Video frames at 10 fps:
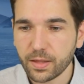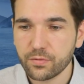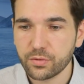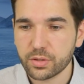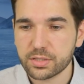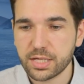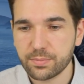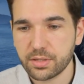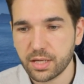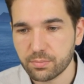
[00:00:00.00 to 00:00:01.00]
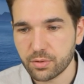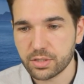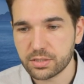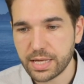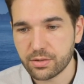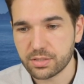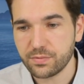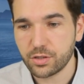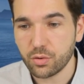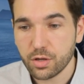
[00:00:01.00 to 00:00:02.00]
Florida, same thing. Bernie Sanders,
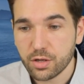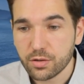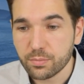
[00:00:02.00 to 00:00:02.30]
even though